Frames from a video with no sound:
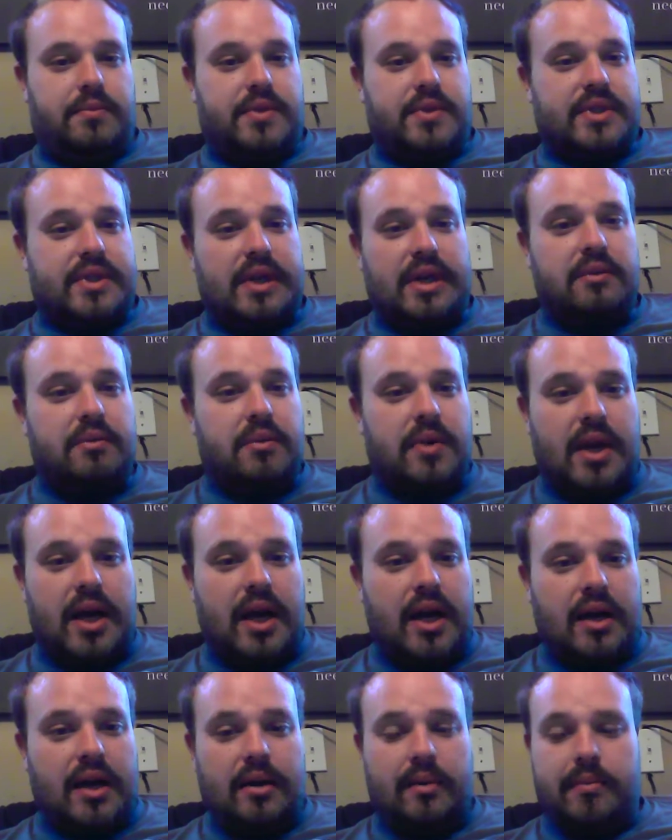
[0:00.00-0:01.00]
Same
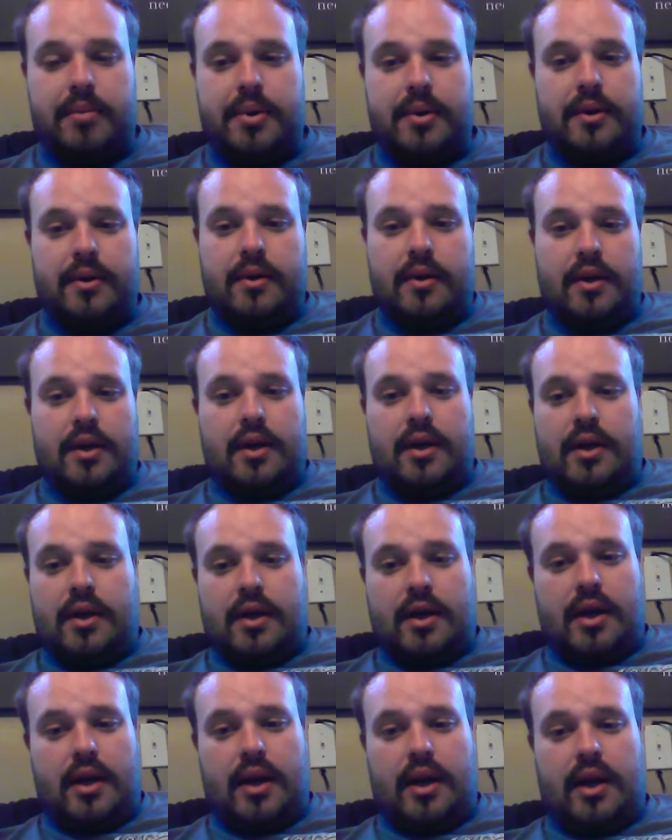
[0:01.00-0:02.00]
gap,
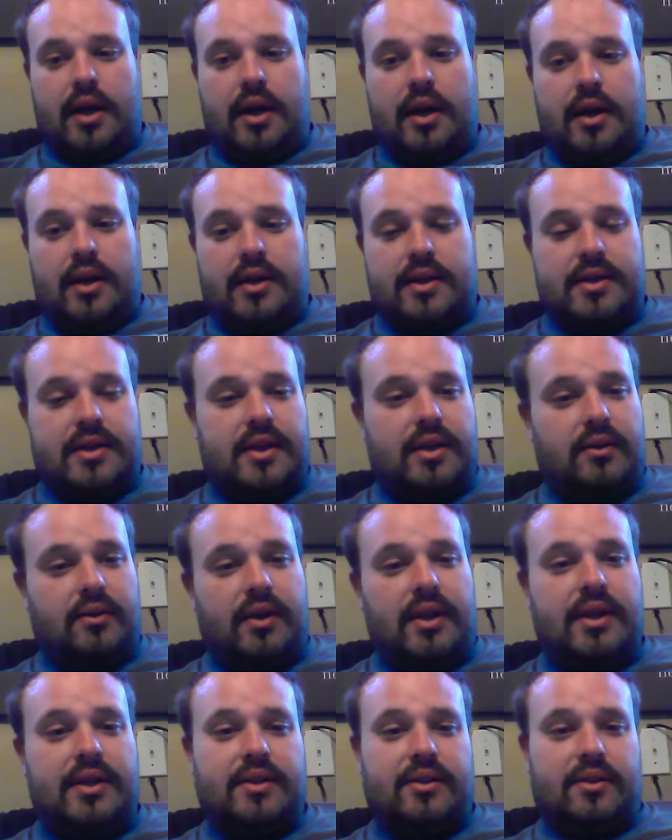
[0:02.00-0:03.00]
and it still
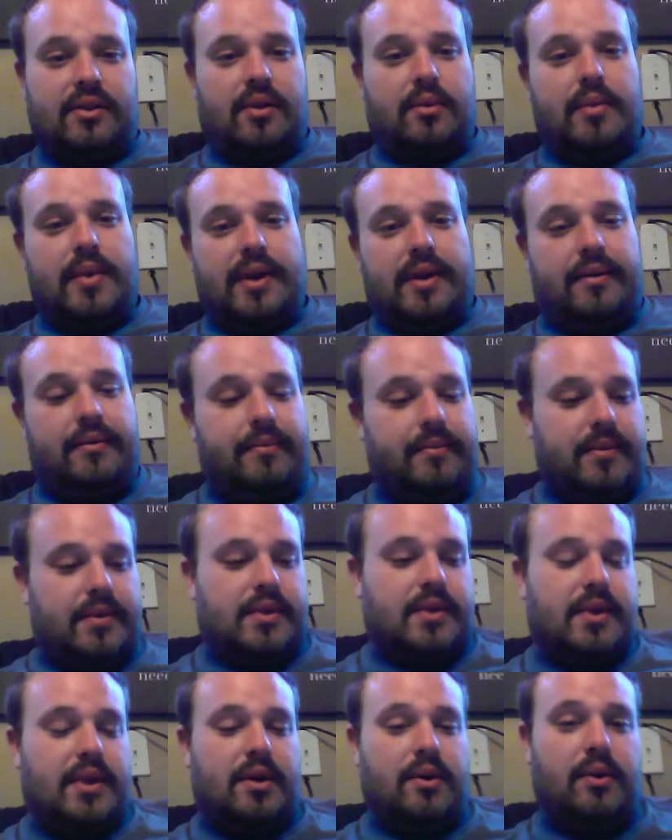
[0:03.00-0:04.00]
leaks a little bit.
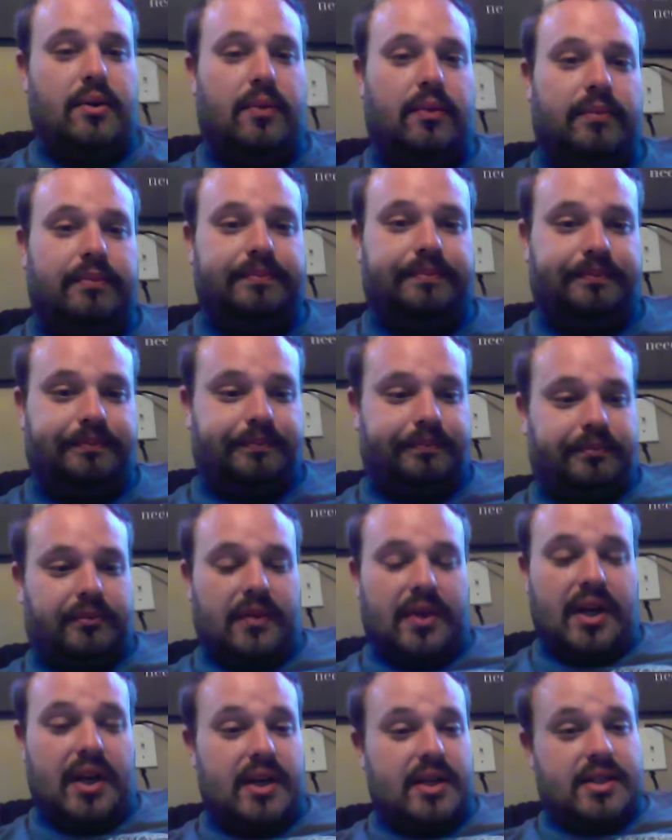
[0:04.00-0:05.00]
So,
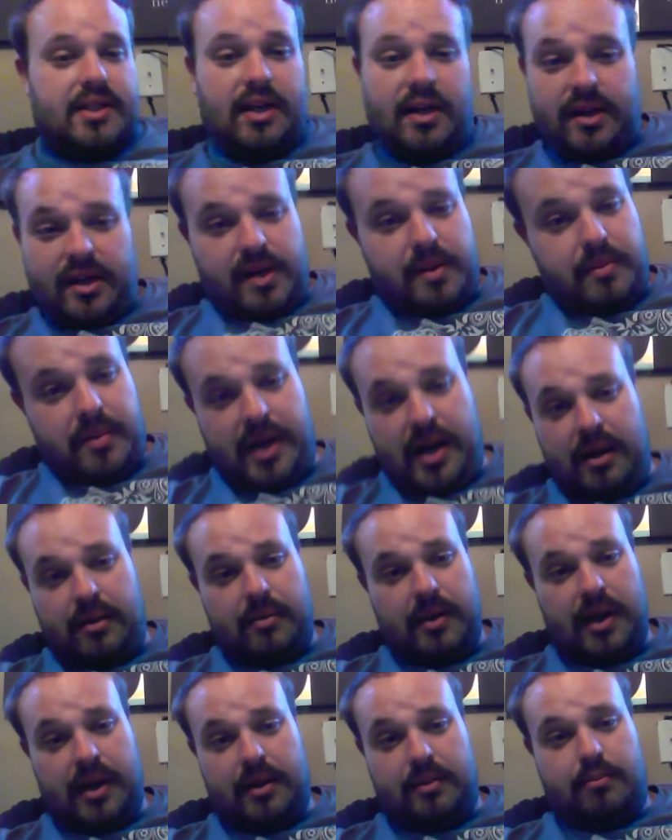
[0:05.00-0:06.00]
and it's not coming out of
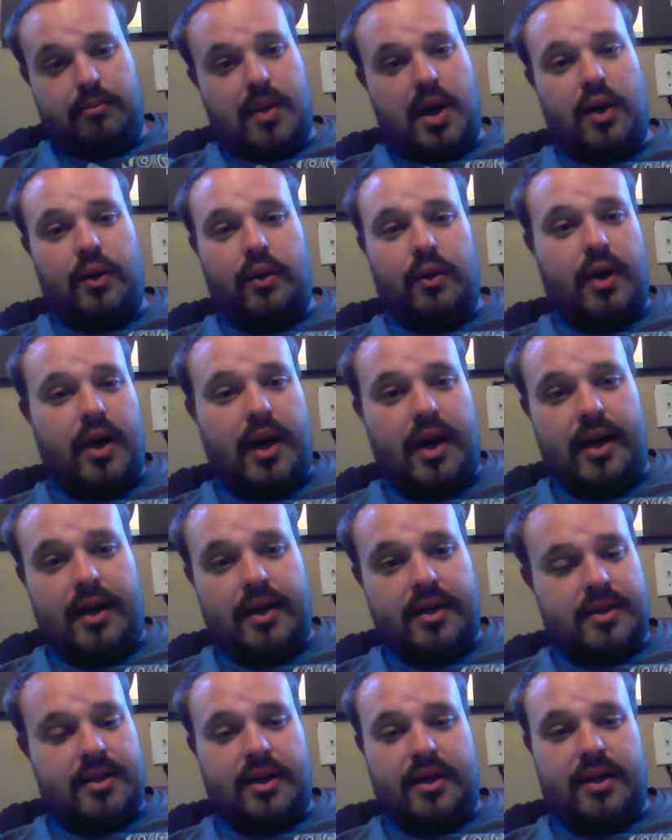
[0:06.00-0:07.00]
my motor head.
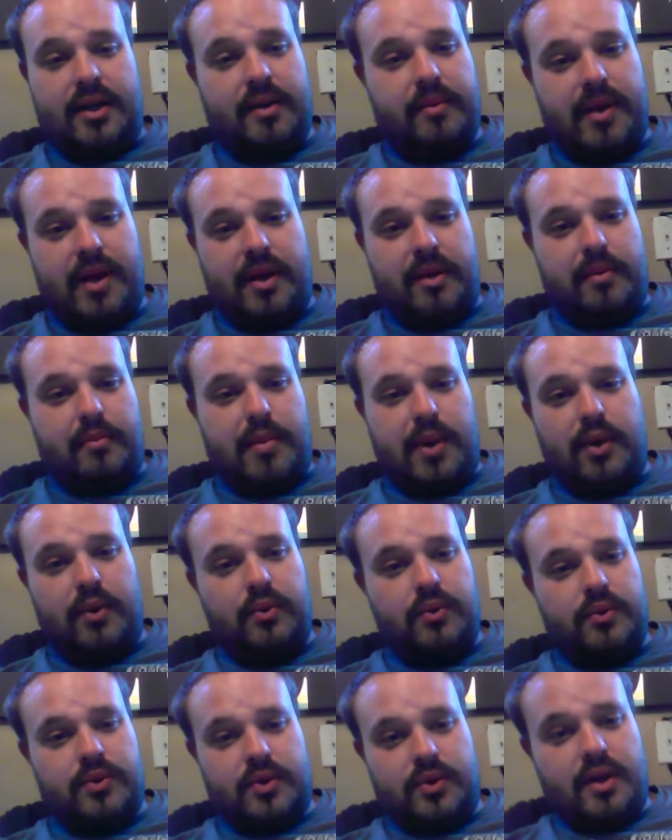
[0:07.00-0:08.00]
It's not coming out of the
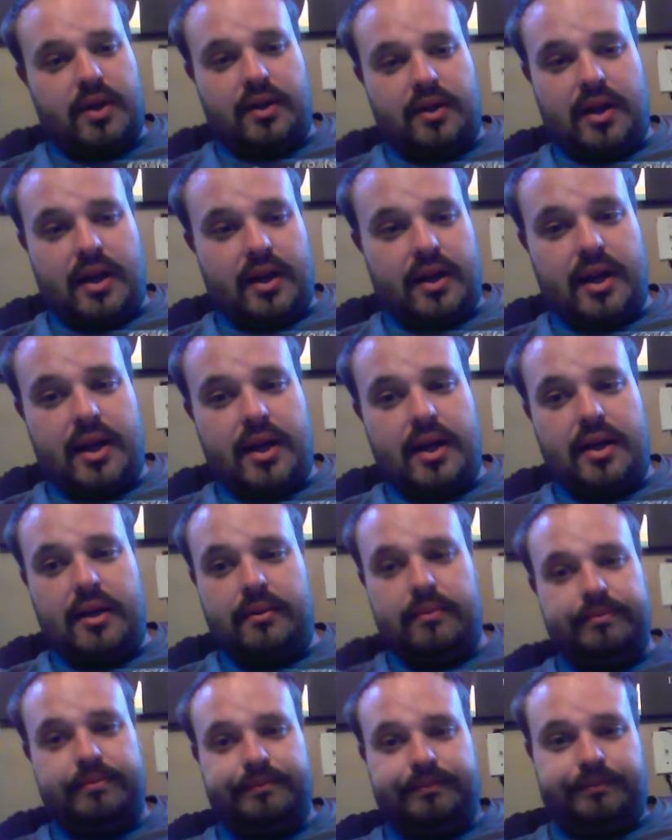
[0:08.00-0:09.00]
boats or nothing like
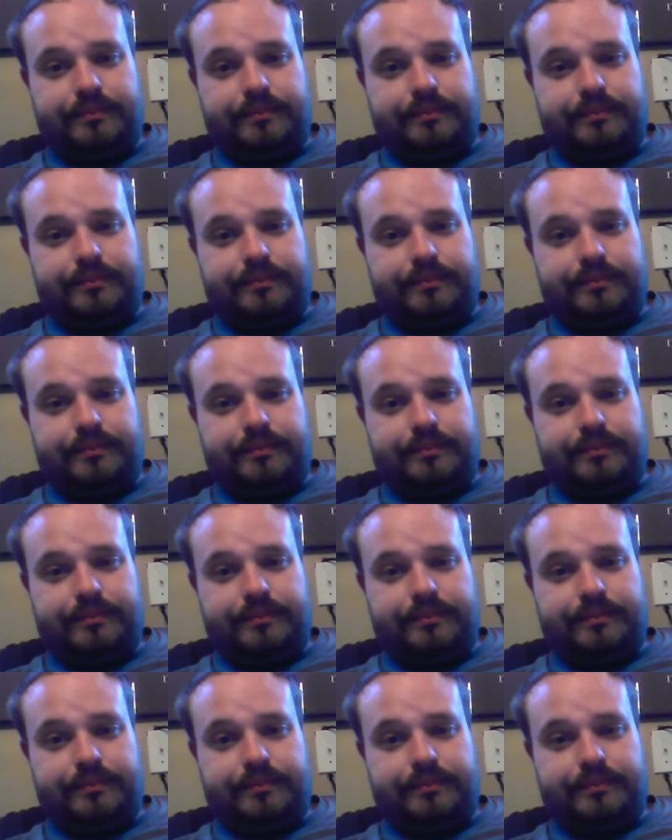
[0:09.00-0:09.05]
that.